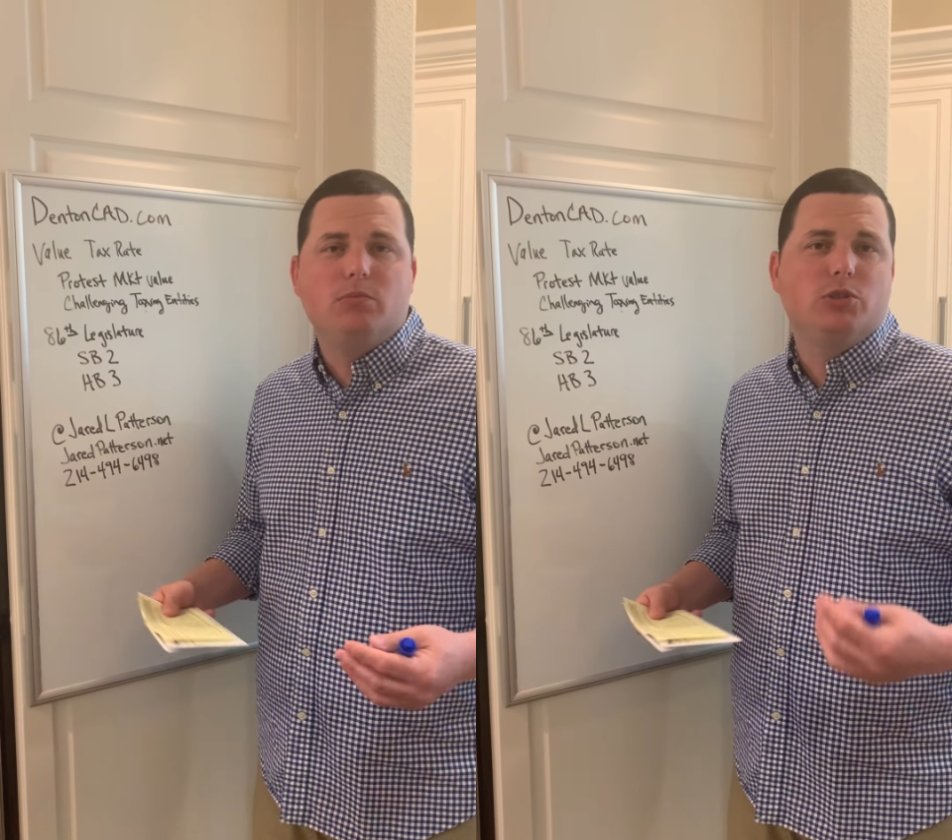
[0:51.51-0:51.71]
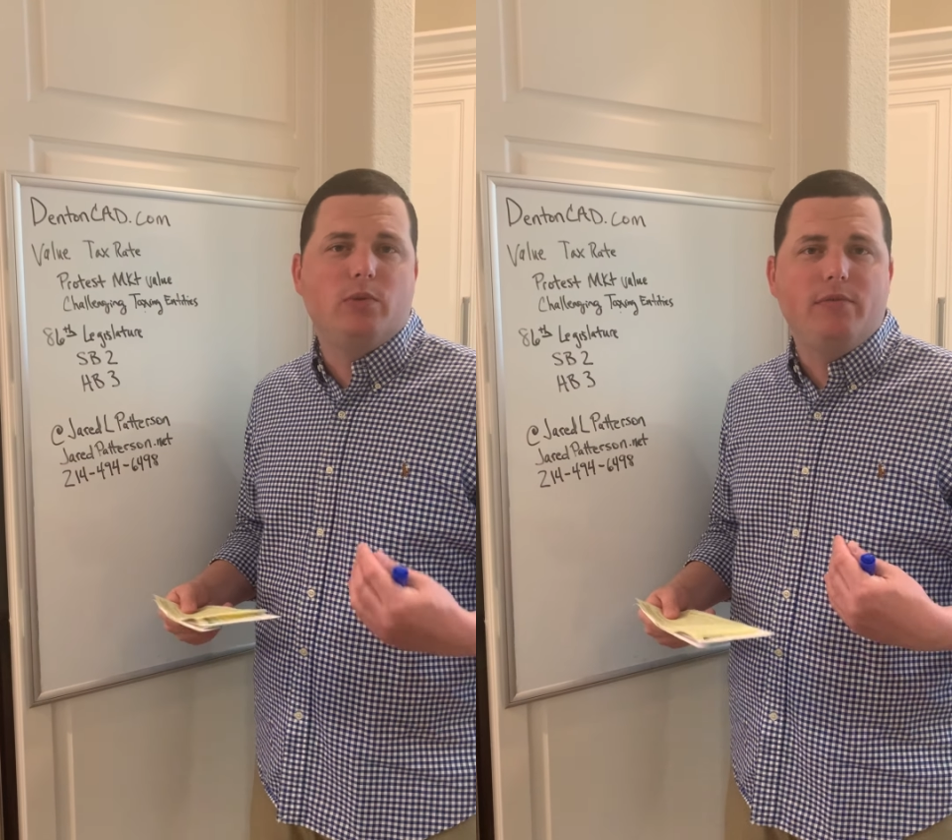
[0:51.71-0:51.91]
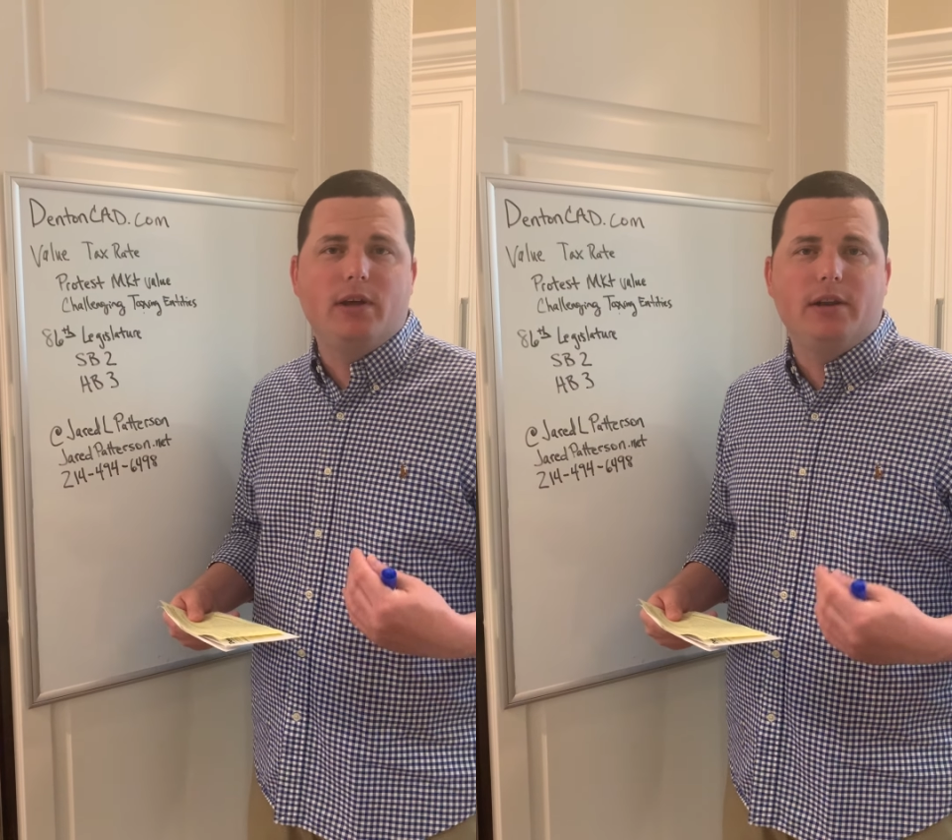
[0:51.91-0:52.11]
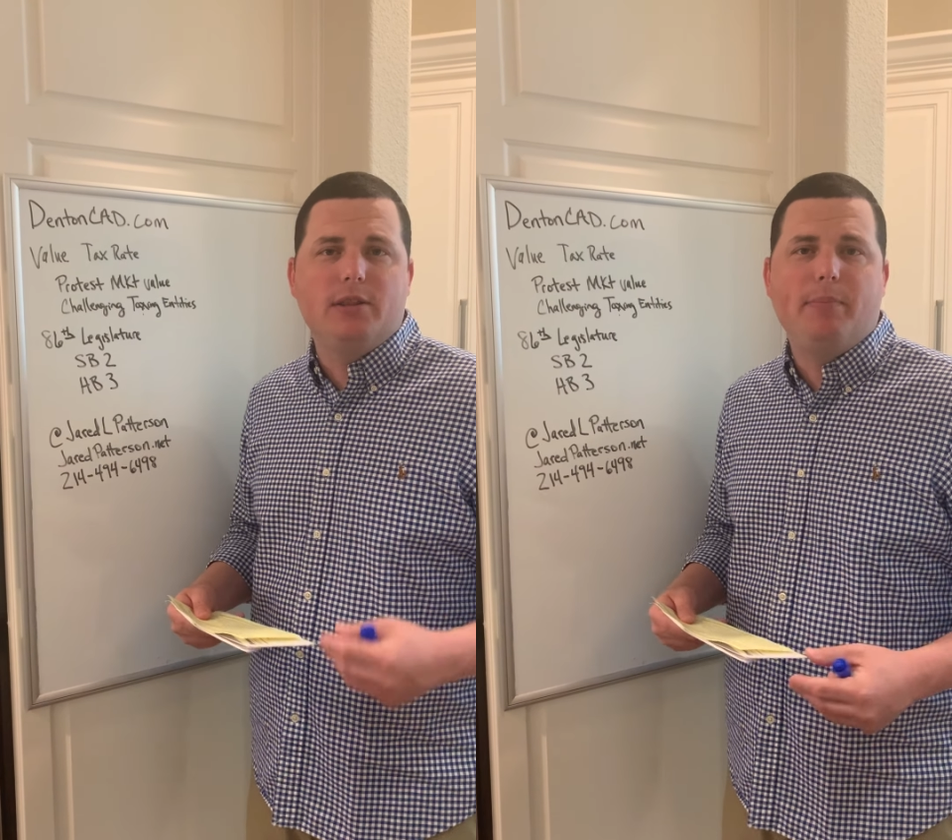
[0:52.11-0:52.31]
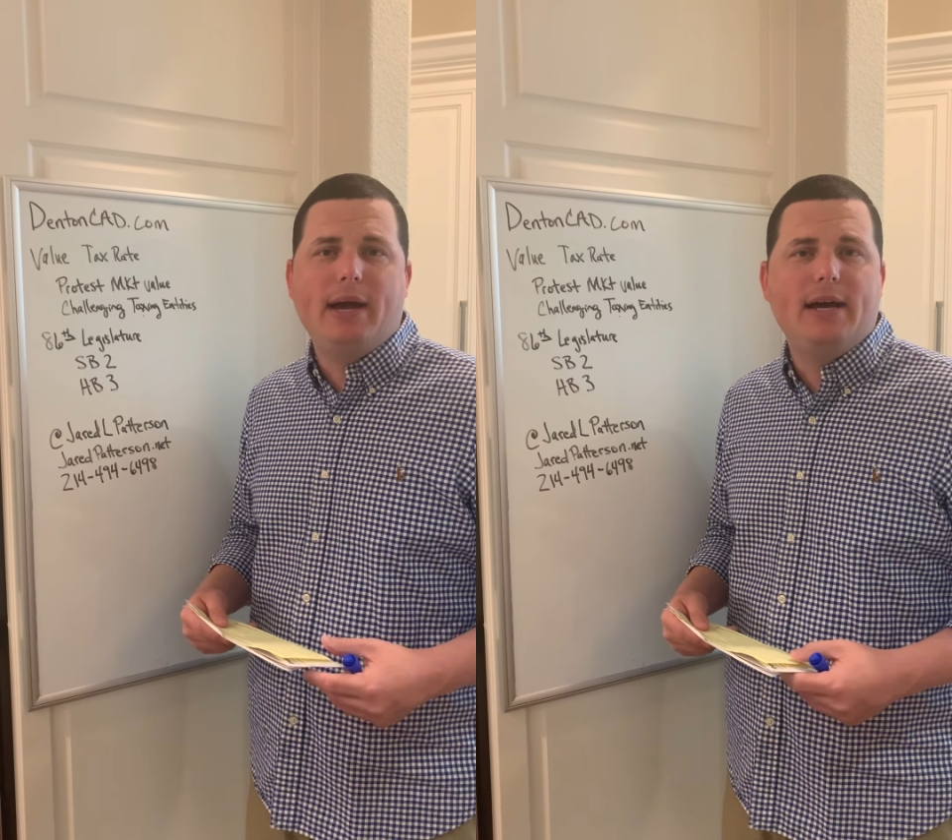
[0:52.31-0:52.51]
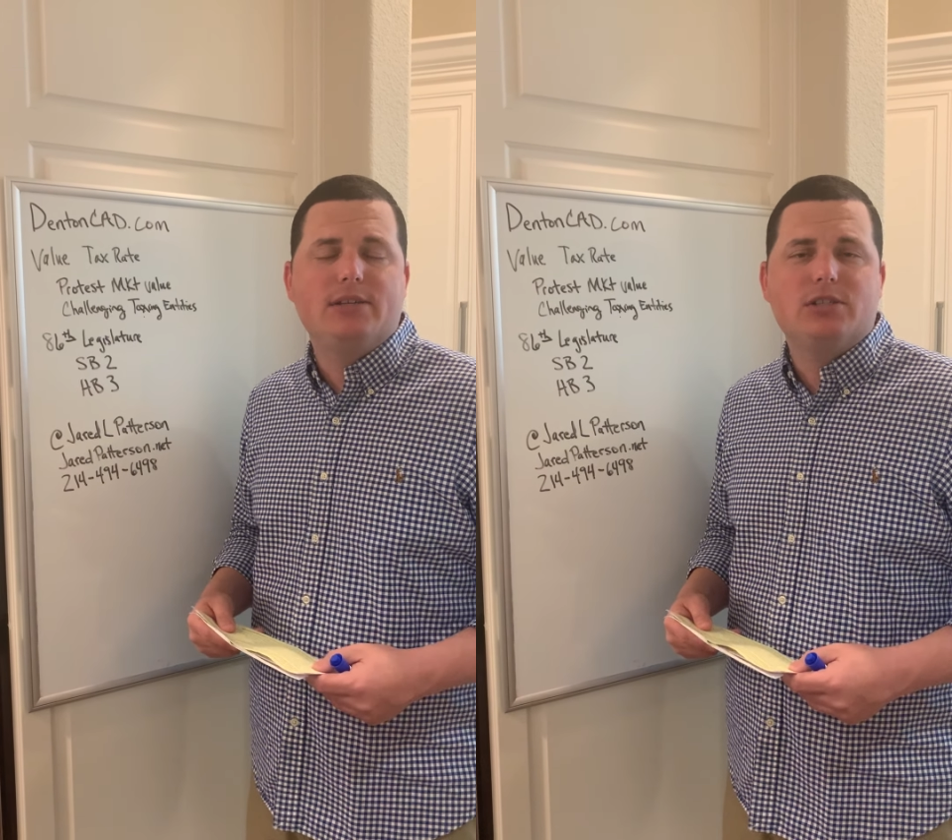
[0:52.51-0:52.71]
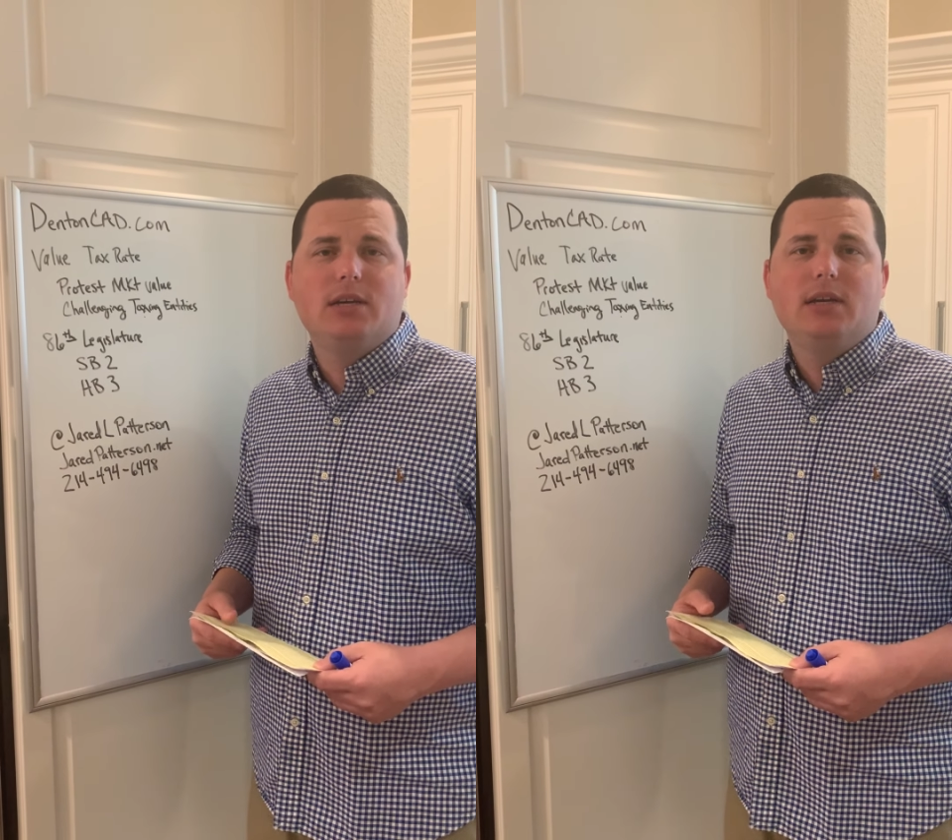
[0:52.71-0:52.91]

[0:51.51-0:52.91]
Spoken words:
which we've done in the past